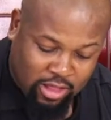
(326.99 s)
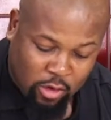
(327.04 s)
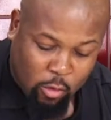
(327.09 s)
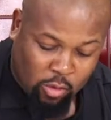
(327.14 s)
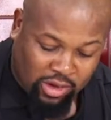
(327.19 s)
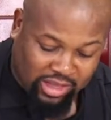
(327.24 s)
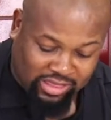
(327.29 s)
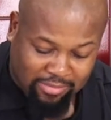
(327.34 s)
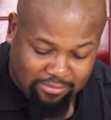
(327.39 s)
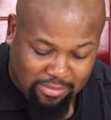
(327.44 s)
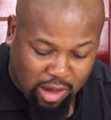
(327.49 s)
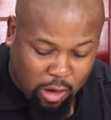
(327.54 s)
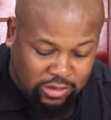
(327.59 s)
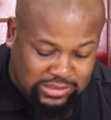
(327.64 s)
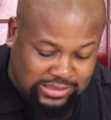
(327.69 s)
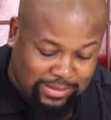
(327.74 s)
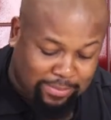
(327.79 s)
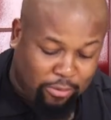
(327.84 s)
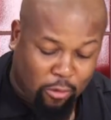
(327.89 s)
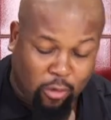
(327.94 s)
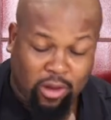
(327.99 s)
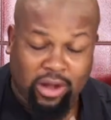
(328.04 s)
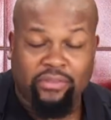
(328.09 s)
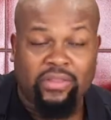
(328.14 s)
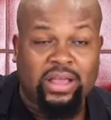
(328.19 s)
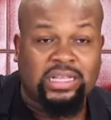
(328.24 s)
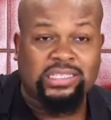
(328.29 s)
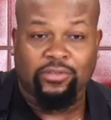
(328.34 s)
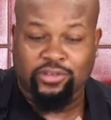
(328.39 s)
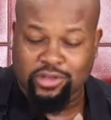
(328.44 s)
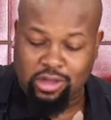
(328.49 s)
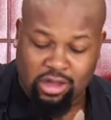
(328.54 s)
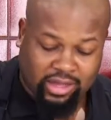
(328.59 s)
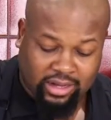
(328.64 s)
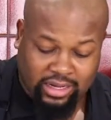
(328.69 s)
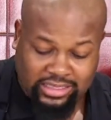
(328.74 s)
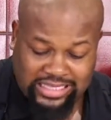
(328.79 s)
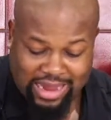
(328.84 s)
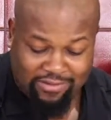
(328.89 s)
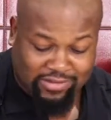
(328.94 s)
one of the most important things of
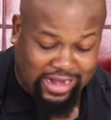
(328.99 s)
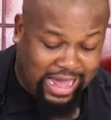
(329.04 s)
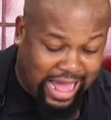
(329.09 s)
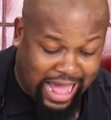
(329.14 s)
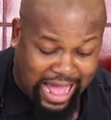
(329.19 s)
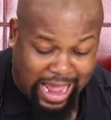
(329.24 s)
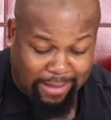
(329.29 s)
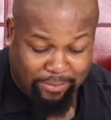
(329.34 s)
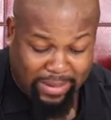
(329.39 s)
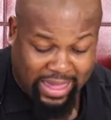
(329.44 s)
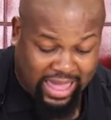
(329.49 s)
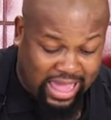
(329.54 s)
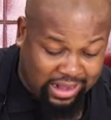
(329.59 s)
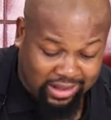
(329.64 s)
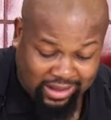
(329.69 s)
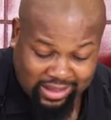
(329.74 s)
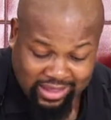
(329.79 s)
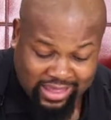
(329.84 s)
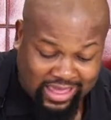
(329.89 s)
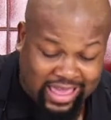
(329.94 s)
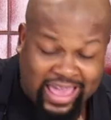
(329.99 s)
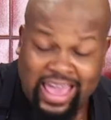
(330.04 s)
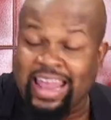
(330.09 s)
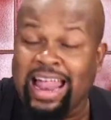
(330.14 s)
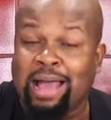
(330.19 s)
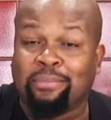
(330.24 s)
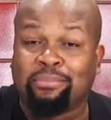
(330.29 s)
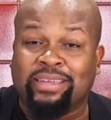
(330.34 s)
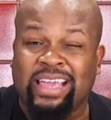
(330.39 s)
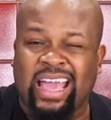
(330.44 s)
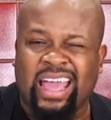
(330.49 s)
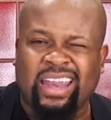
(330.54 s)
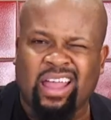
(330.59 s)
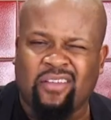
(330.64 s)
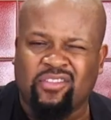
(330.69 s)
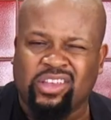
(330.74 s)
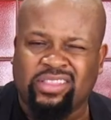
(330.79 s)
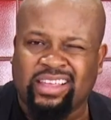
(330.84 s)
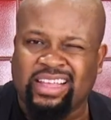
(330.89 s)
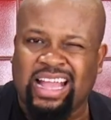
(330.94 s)
cooking is having a hot pan, and I'm getting
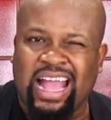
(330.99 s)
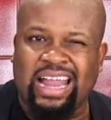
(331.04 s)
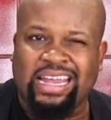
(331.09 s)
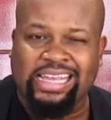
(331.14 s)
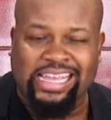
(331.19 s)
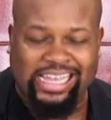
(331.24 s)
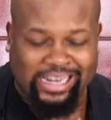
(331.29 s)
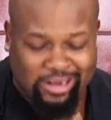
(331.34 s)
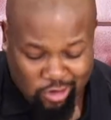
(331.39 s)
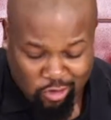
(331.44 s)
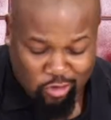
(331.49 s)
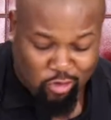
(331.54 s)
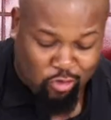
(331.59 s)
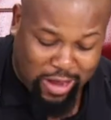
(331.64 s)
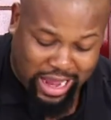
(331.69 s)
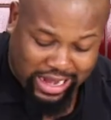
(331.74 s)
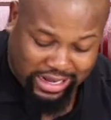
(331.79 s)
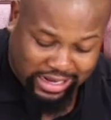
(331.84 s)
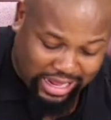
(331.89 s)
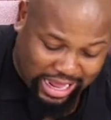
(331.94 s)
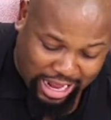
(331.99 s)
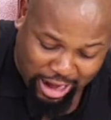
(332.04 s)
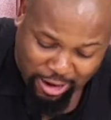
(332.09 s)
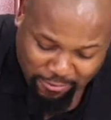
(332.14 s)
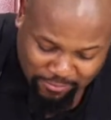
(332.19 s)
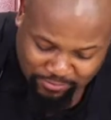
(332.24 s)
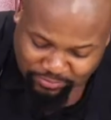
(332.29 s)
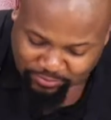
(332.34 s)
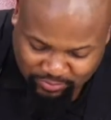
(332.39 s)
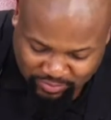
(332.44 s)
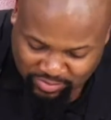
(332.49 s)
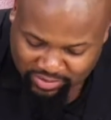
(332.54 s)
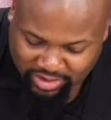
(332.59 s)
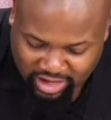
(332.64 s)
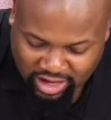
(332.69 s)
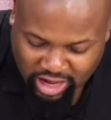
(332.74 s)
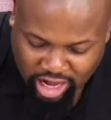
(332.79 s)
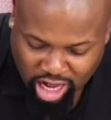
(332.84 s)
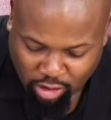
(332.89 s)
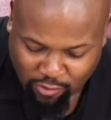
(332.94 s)
everything I need right now.
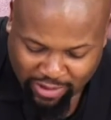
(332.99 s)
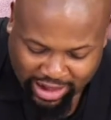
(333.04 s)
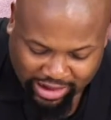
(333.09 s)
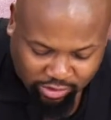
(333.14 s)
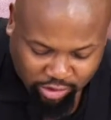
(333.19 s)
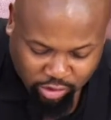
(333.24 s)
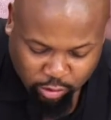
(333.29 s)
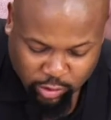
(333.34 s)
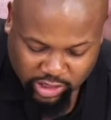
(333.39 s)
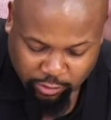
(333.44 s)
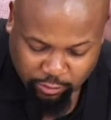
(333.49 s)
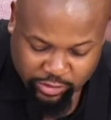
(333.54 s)
All right, quick